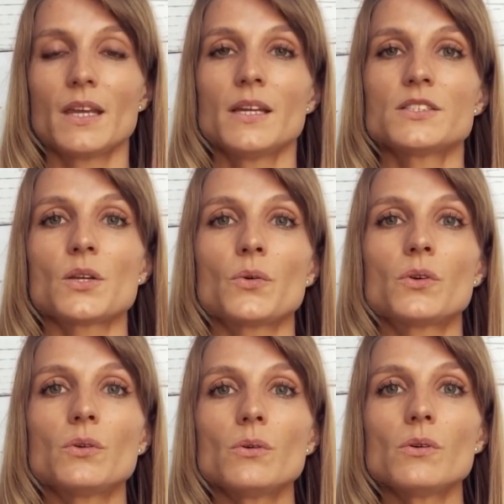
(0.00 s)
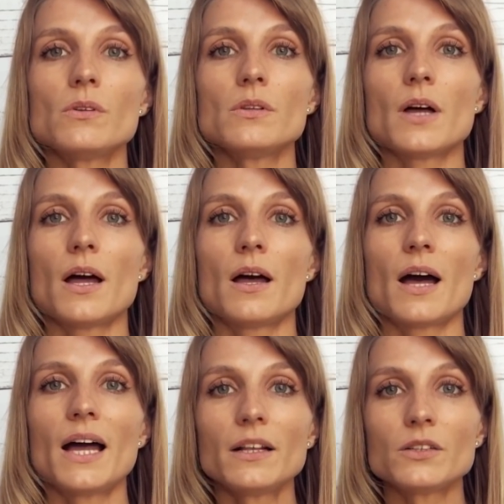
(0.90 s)
So Google
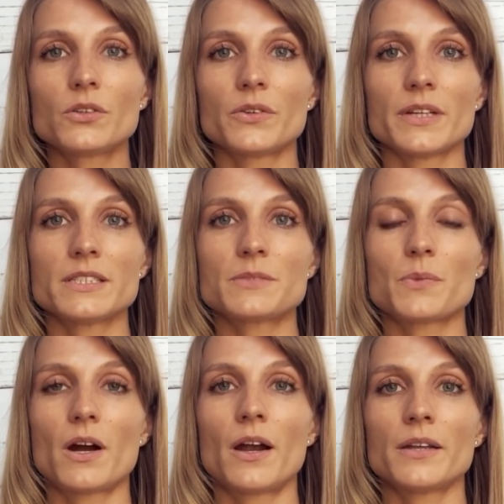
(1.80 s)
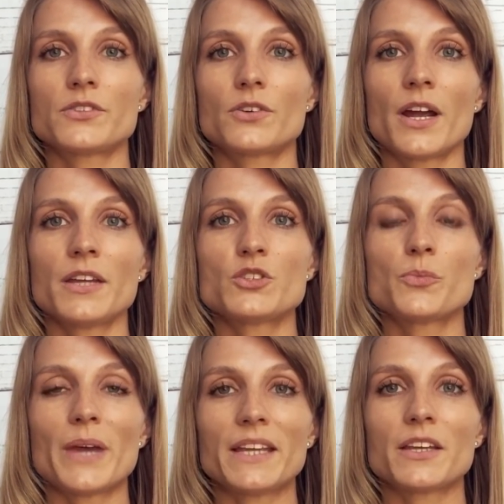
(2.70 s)
uh, algorithms are trying
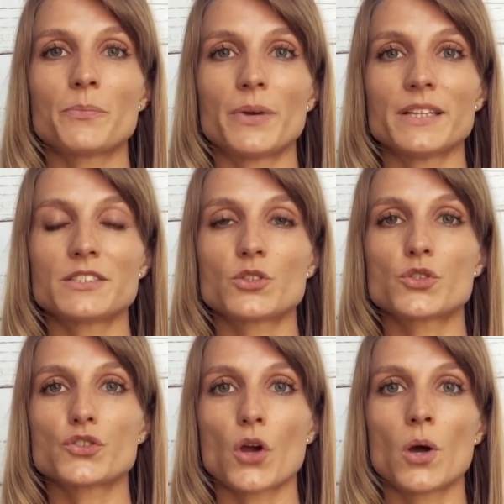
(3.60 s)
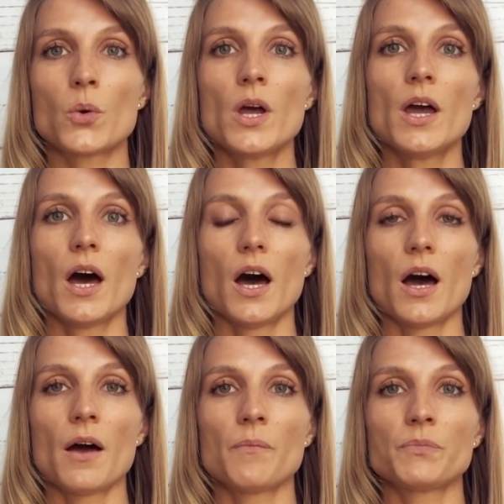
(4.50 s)
to make their best to show
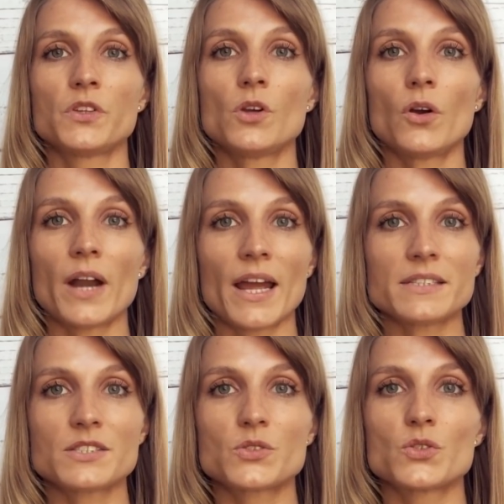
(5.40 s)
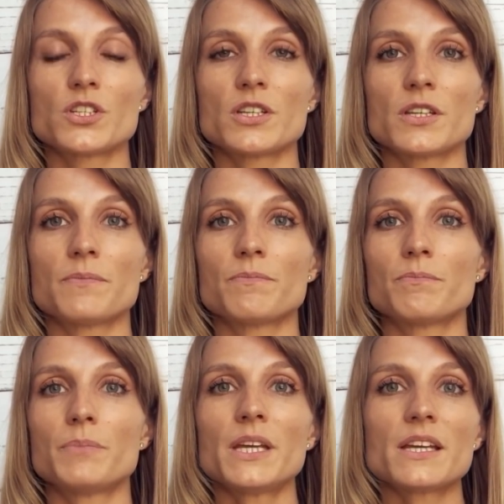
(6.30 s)
um, your ads to the
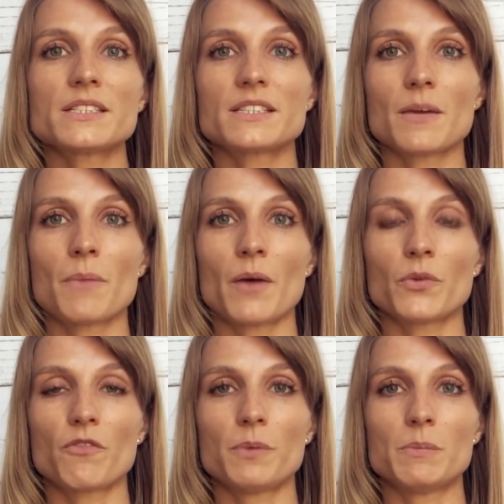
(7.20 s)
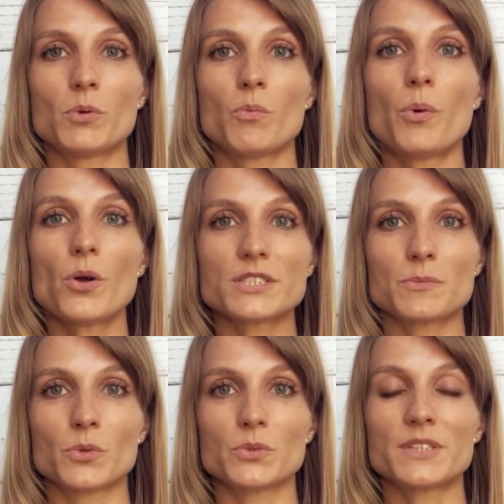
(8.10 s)
biggest amount of people
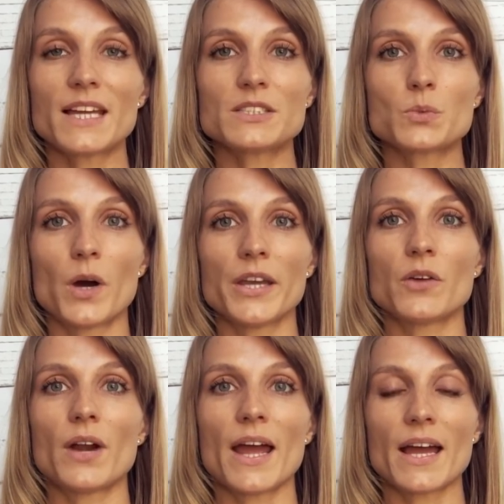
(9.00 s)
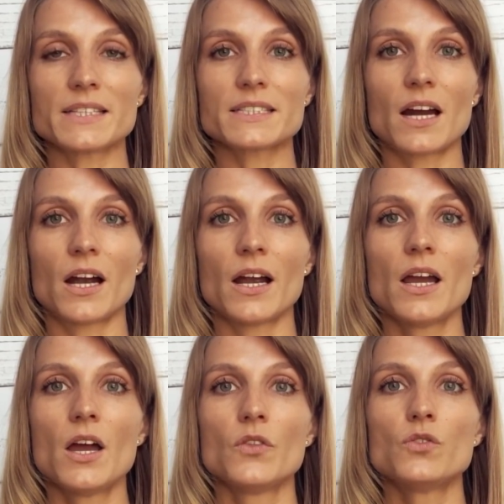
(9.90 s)
possible. That's why your ads are
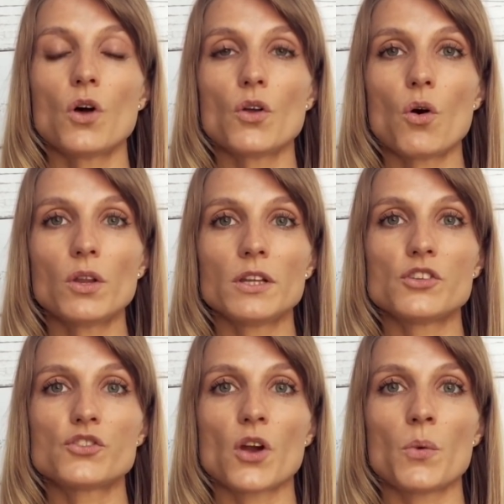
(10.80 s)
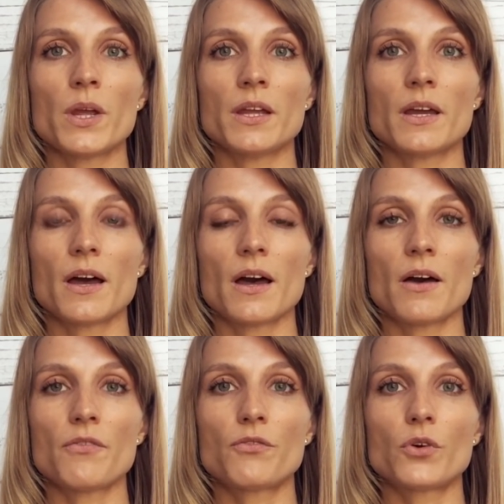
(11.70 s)
not only showing
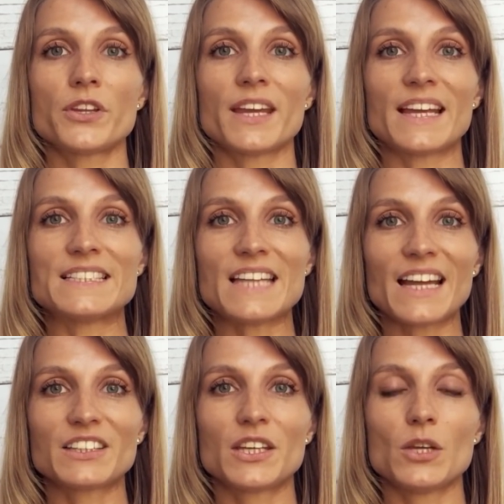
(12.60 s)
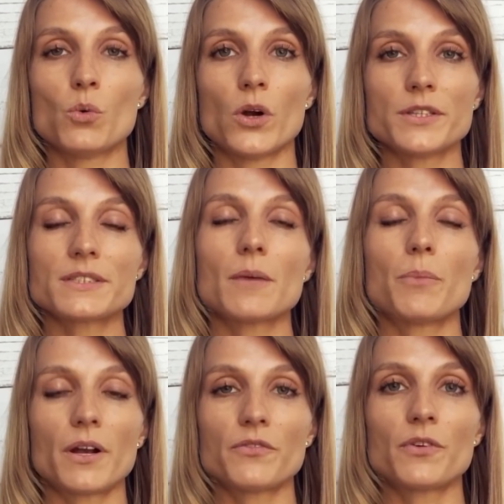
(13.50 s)
uh, for the exact keywords,
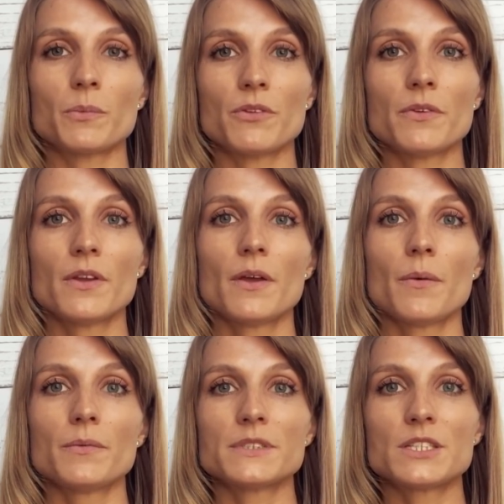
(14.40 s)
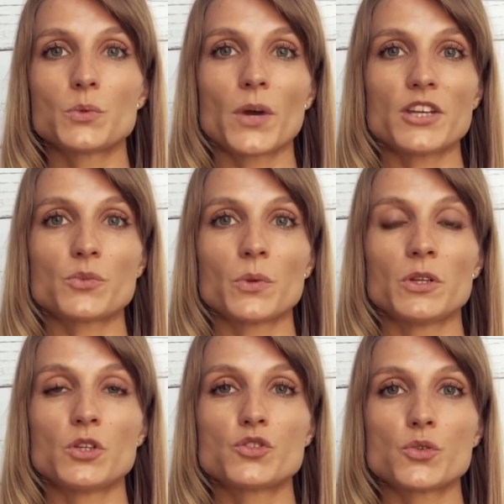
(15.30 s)
apart from the situation when
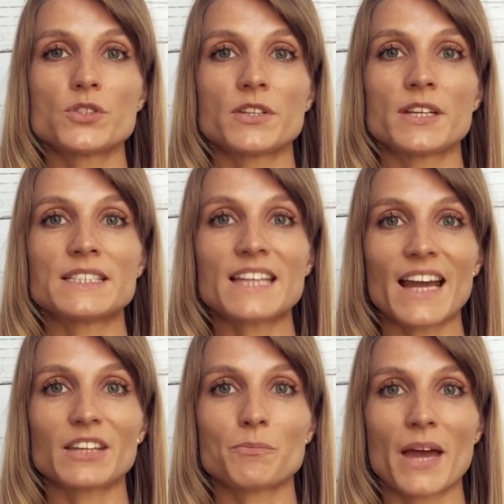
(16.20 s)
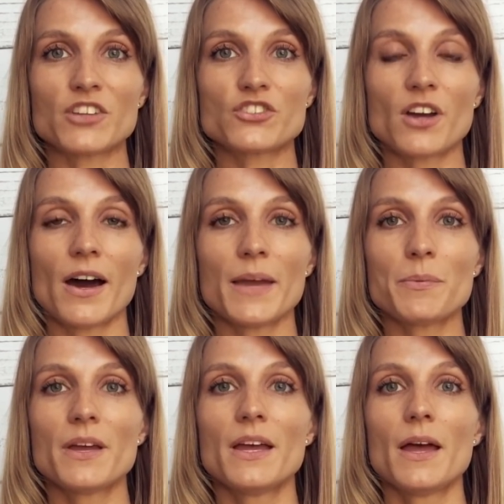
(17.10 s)
you choose an exact match
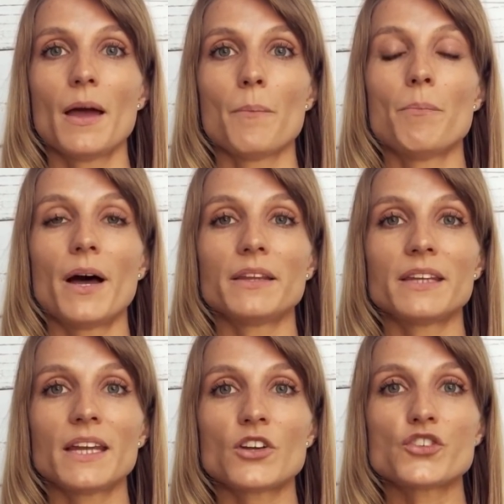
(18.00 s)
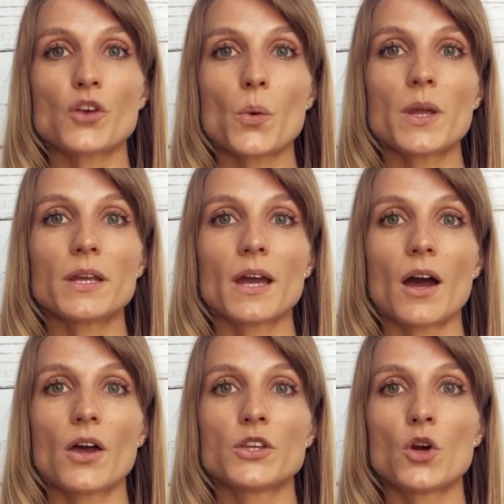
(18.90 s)
type, but they are
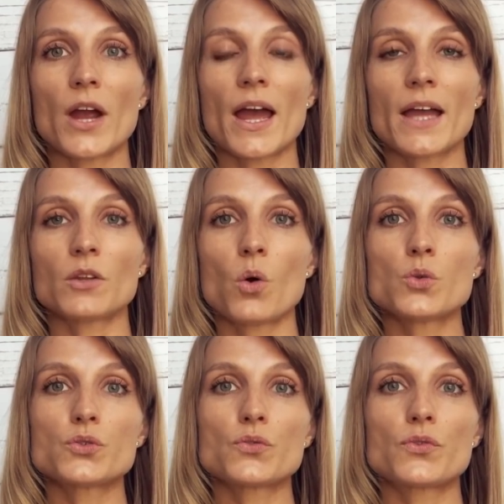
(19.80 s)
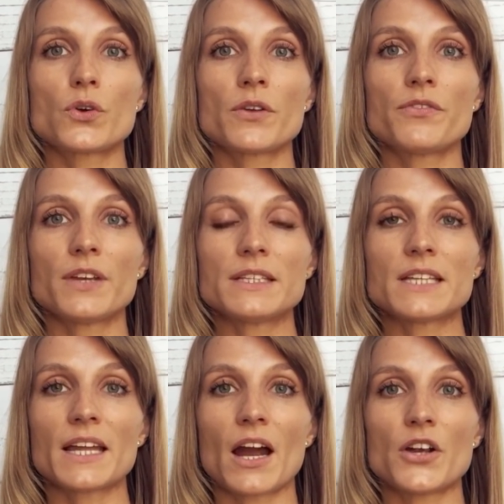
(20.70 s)
showing uh, your ad also for things
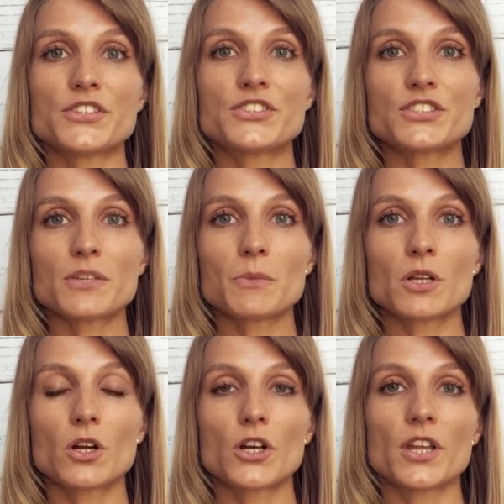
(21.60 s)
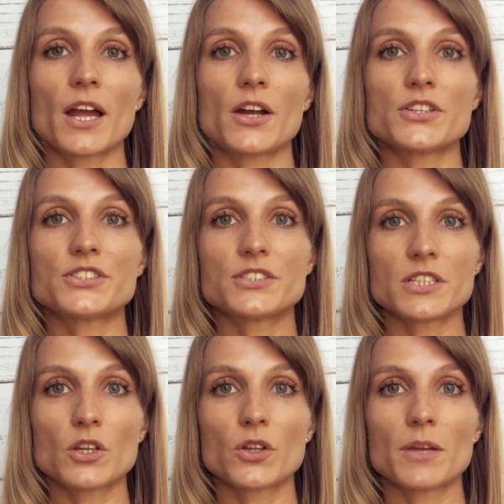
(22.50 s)
that are similar, that are
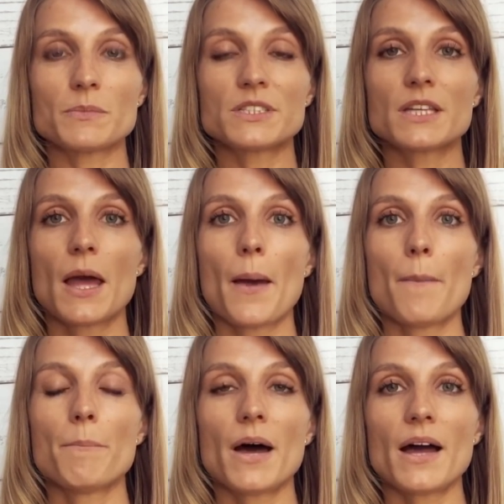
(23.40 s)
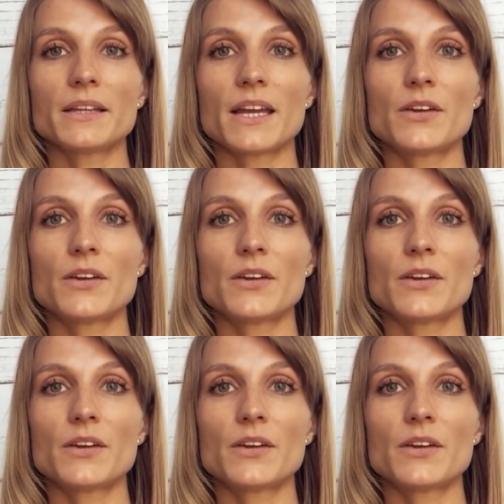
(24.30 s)
synonyms. But a